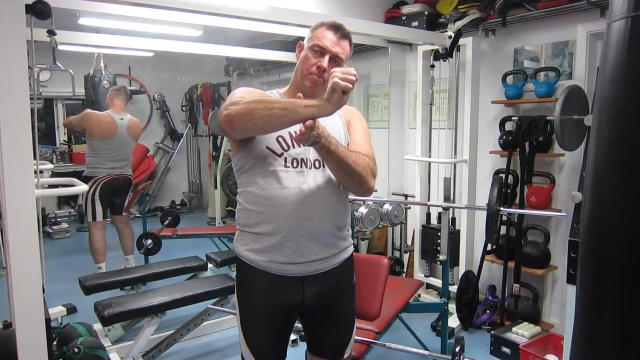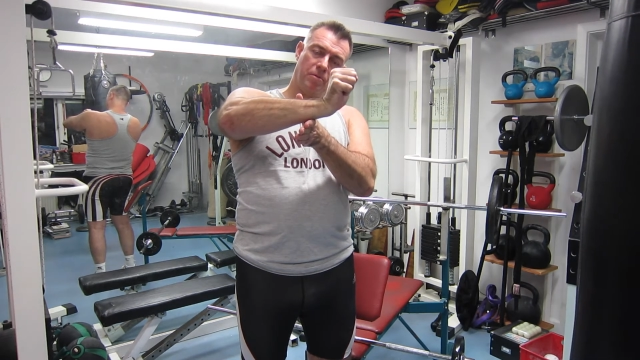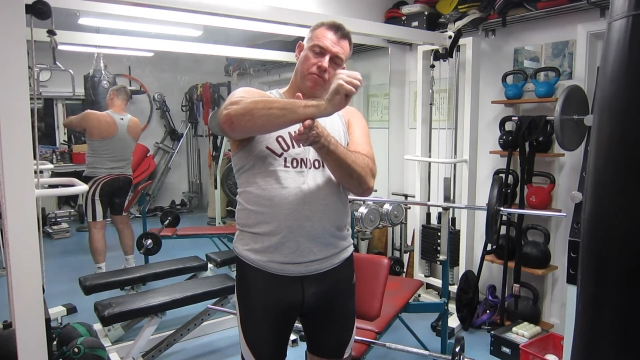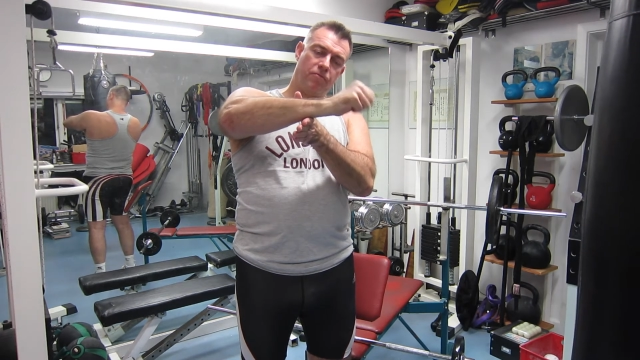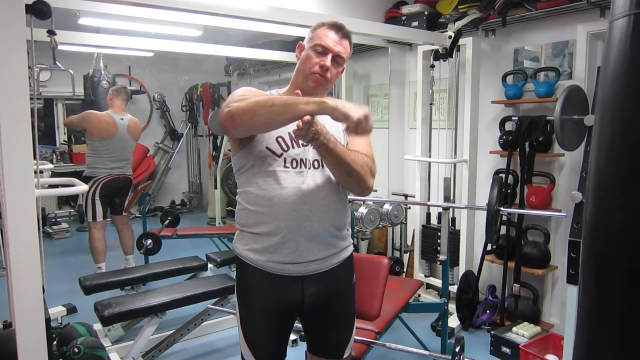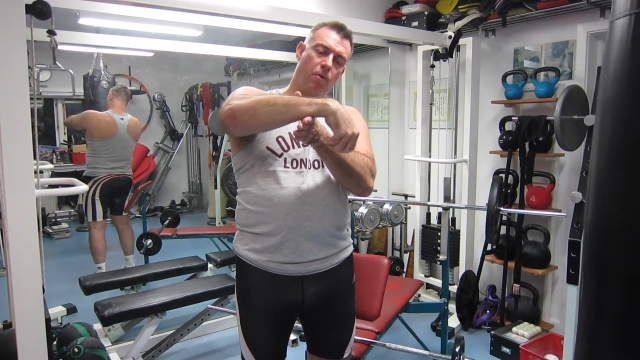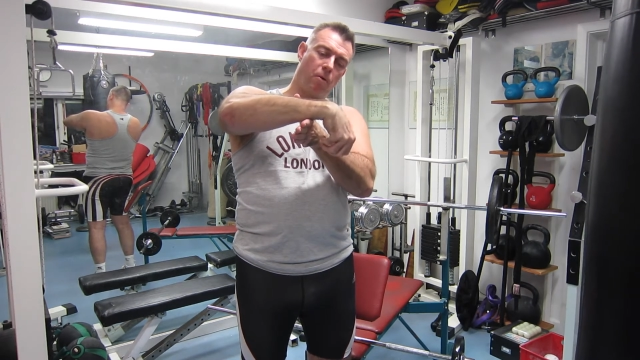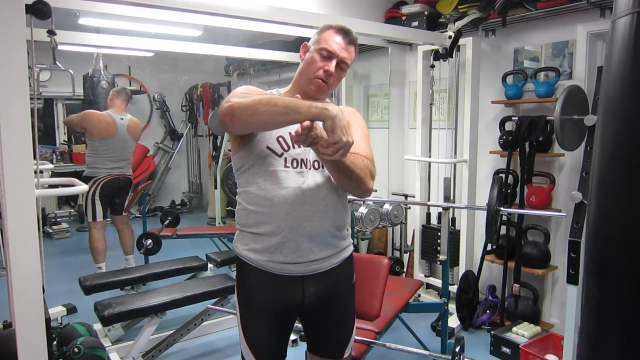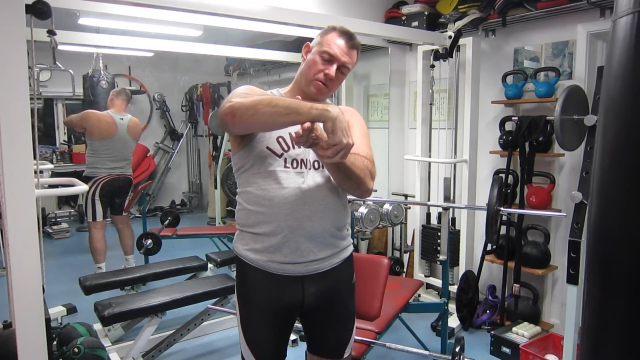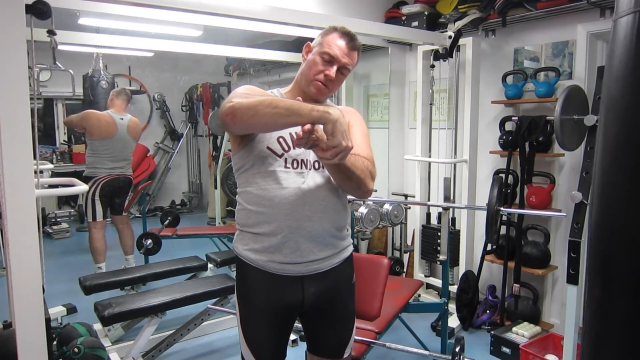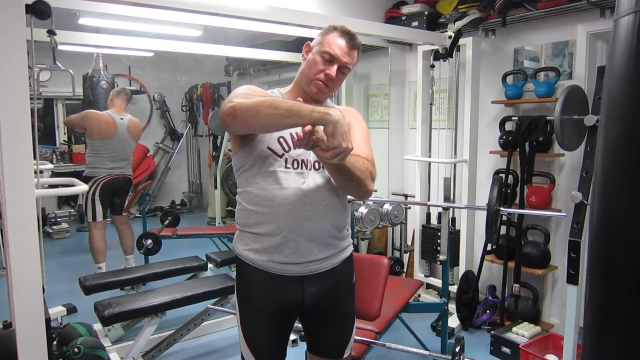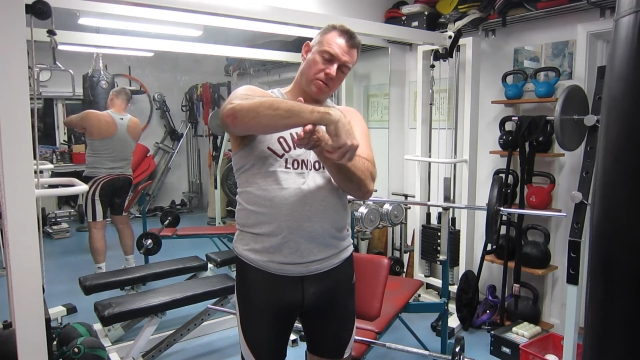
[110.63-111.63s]

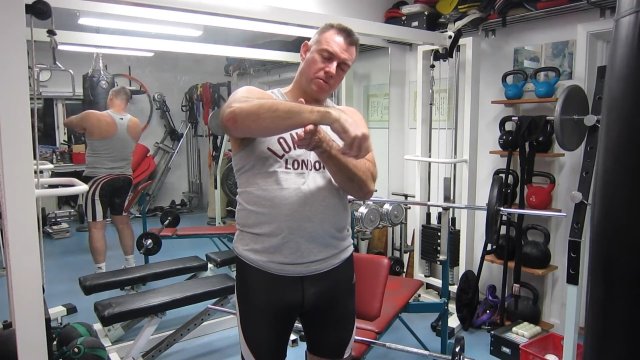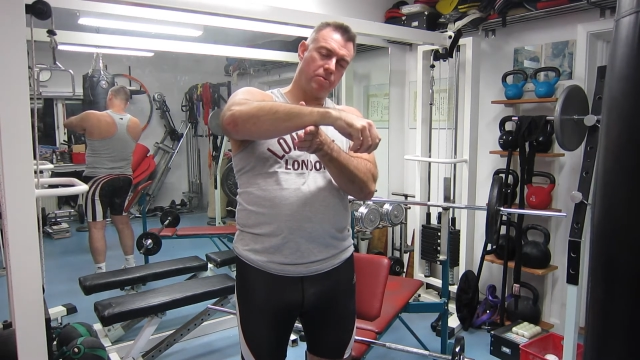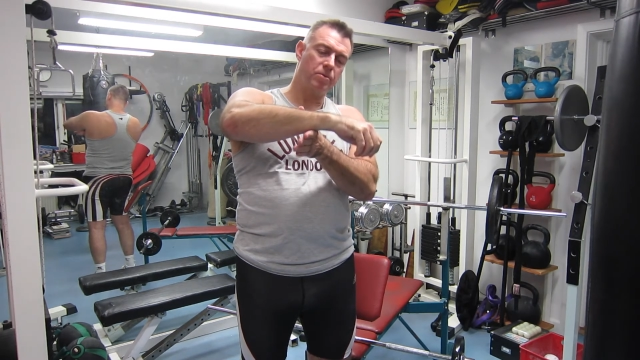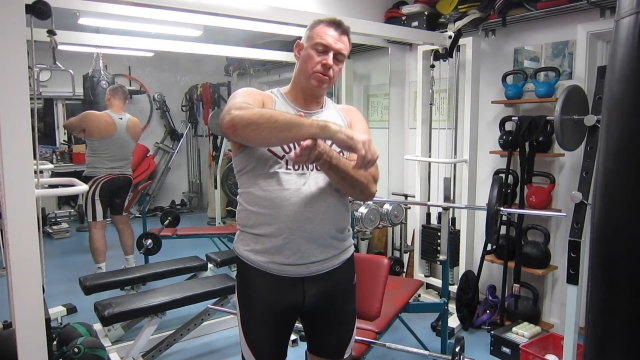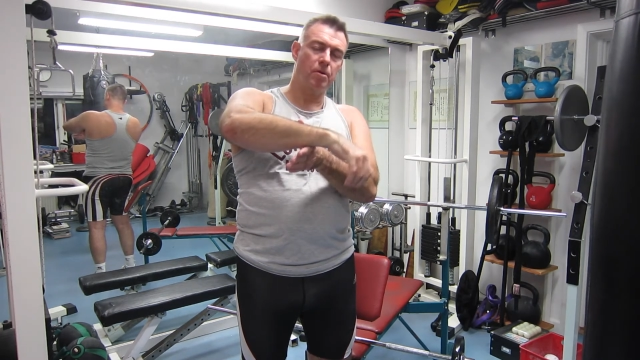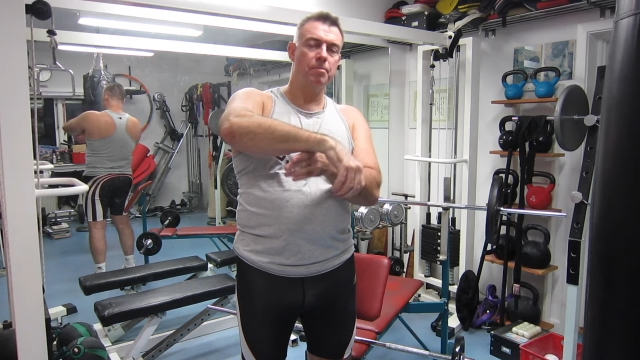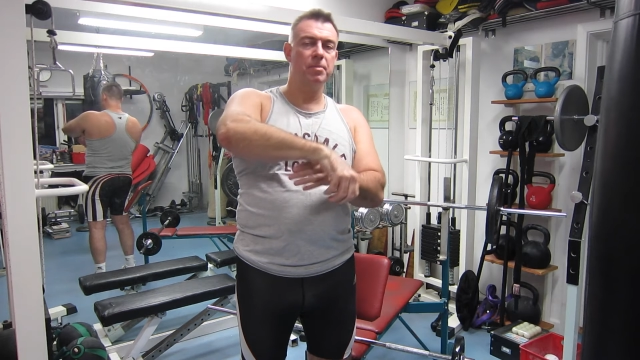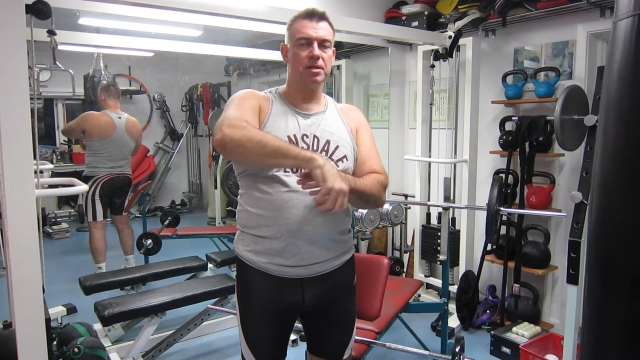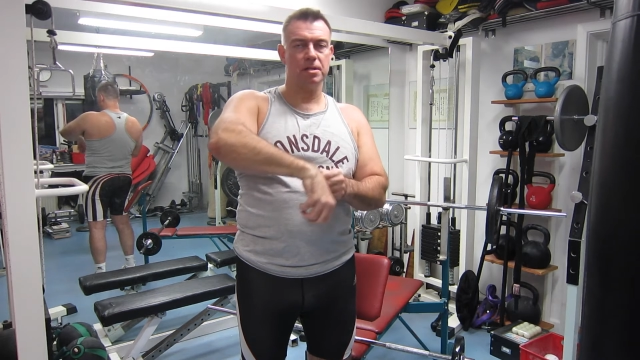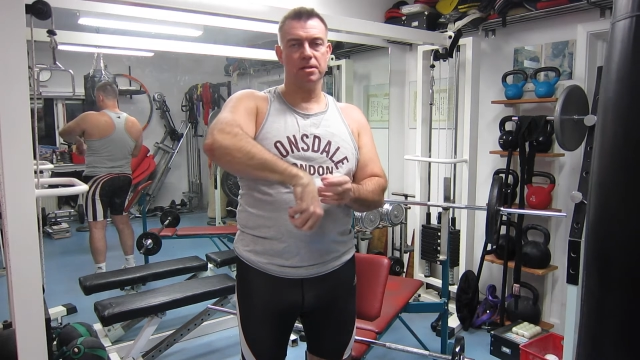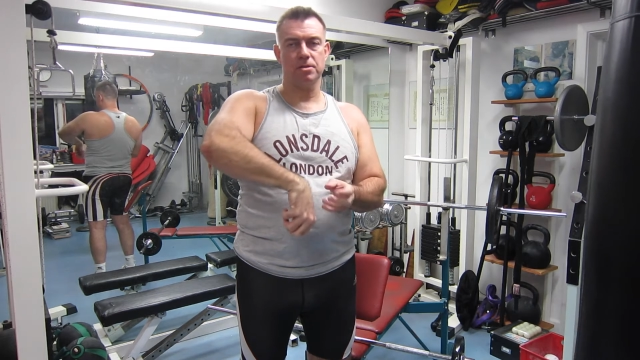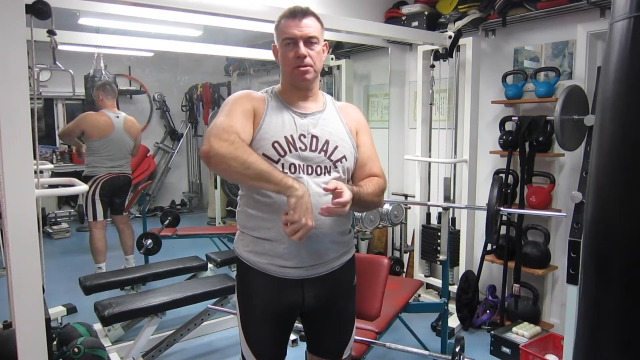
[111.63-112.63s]
before, so you're
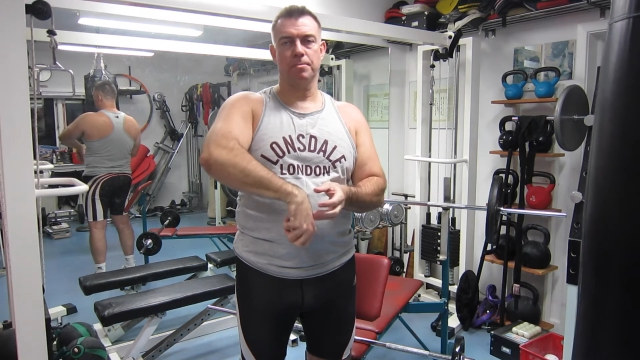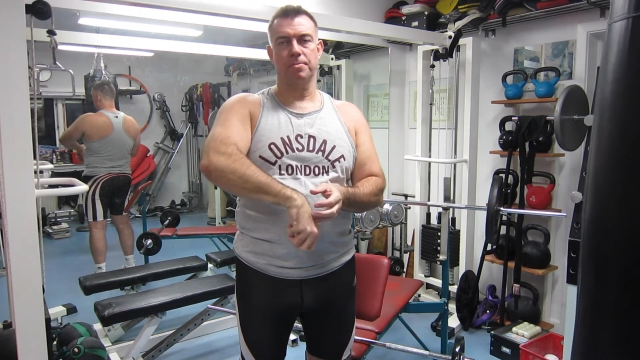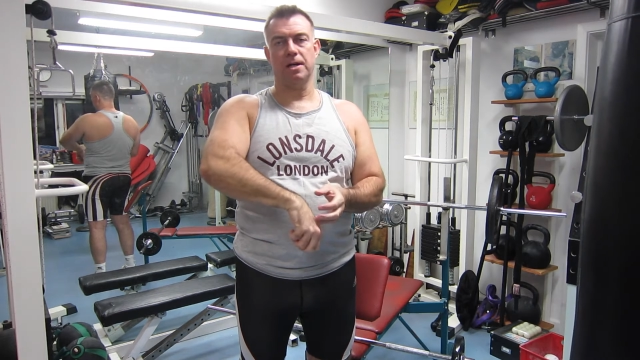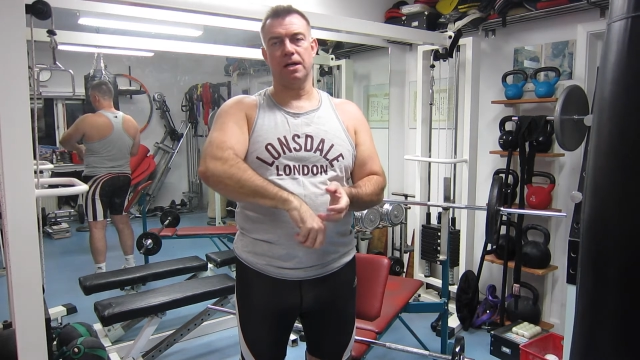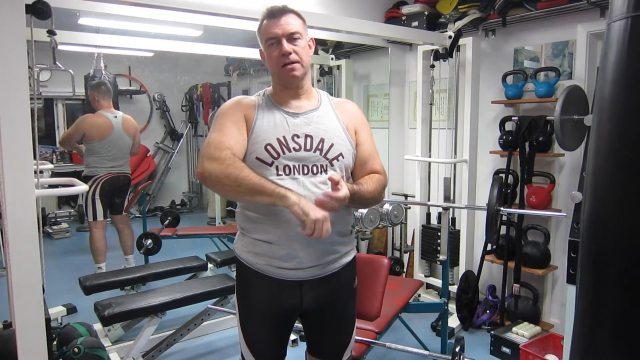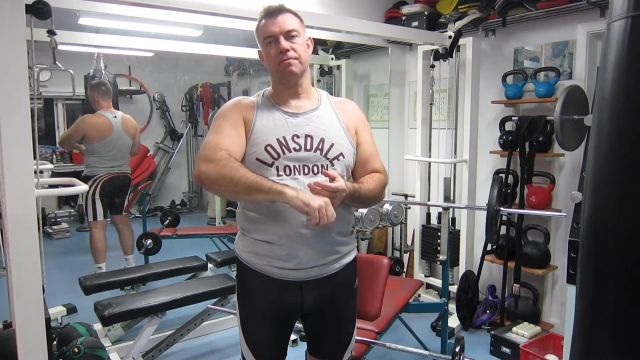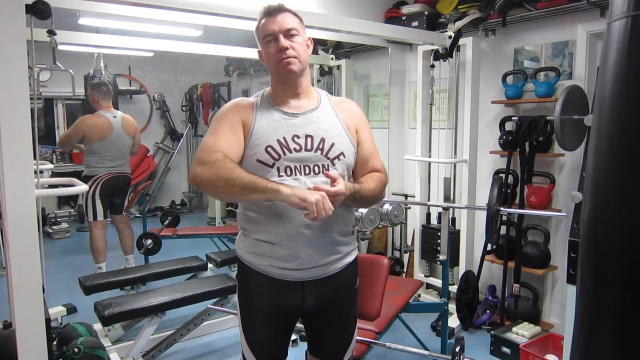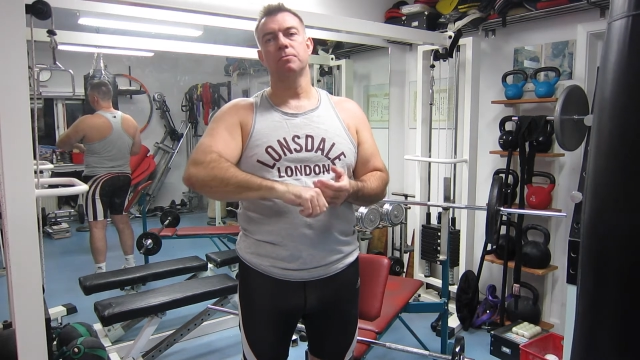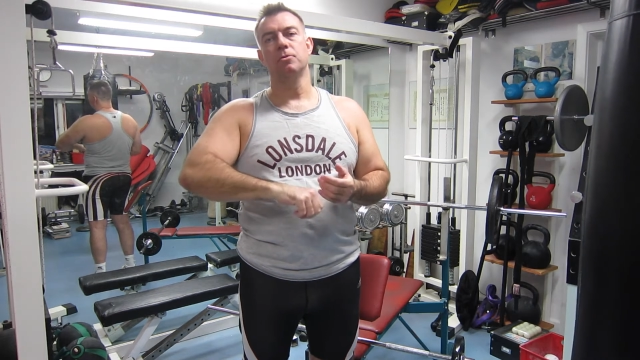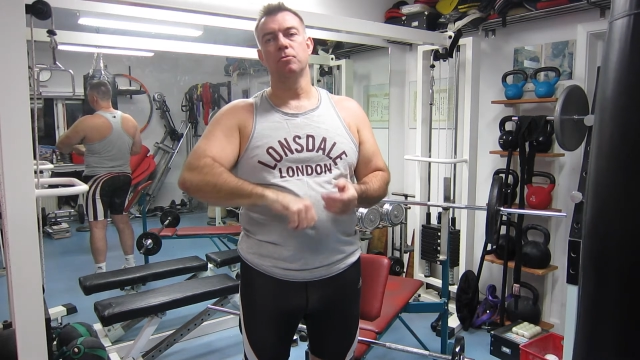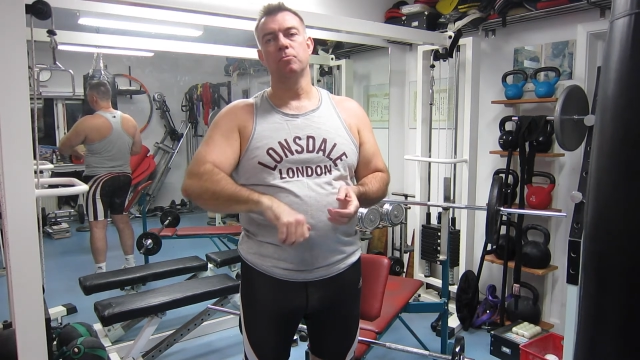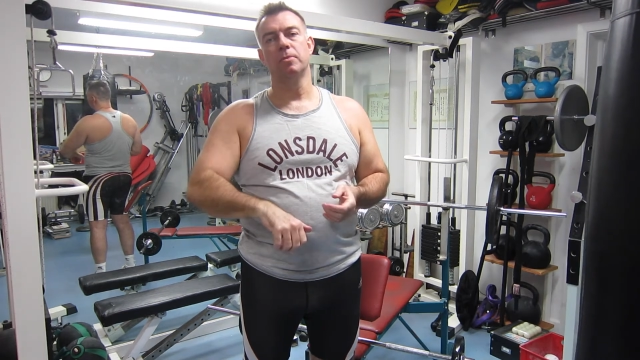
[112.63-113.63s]
missing some part of the
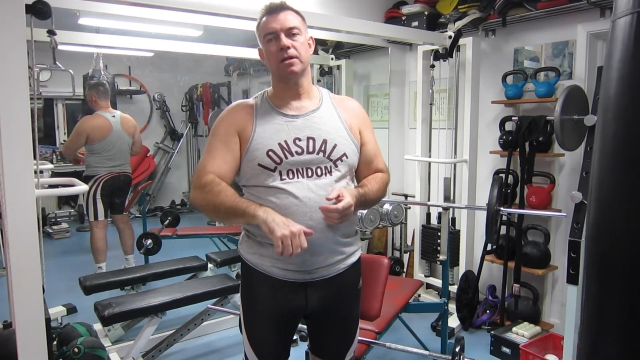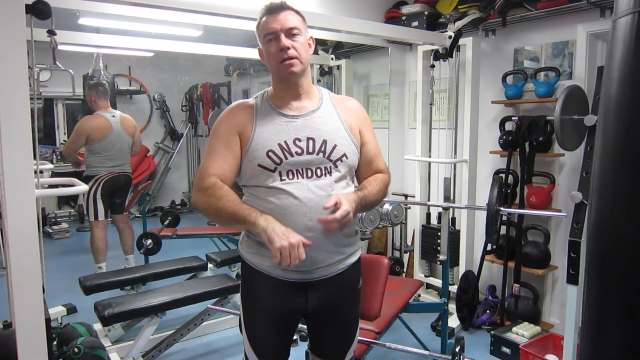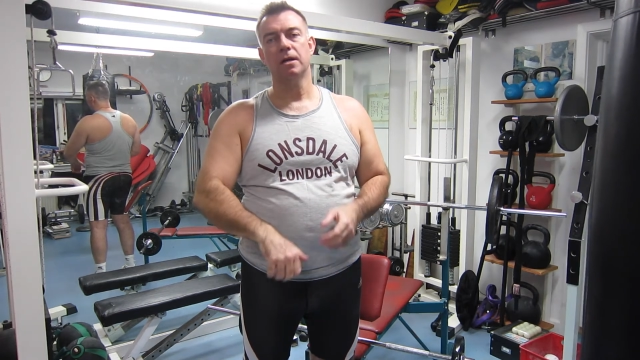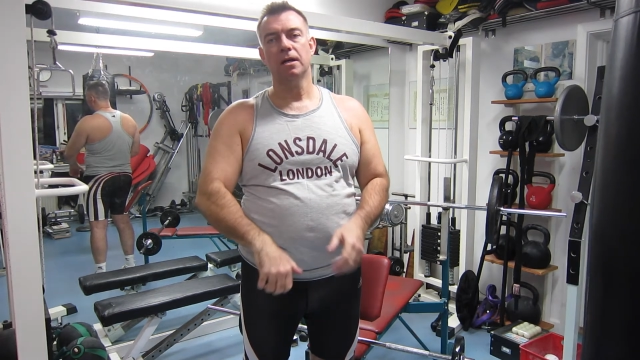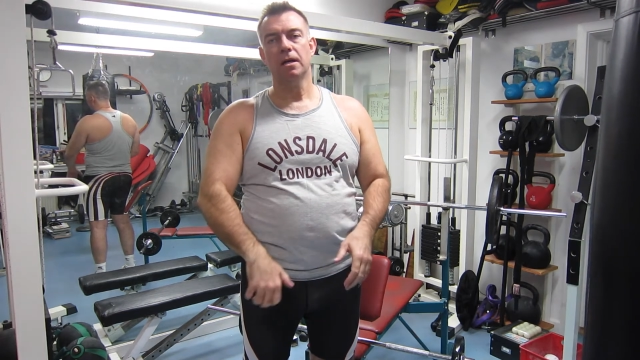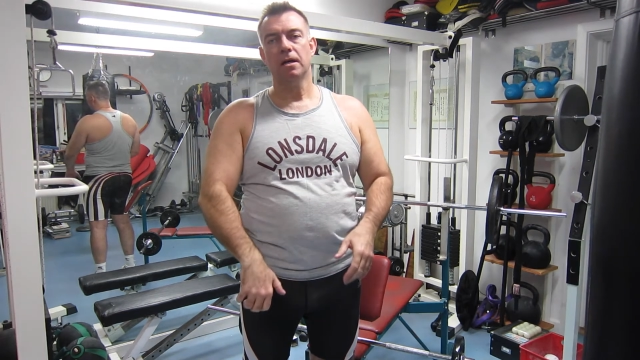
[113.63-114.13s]
movement.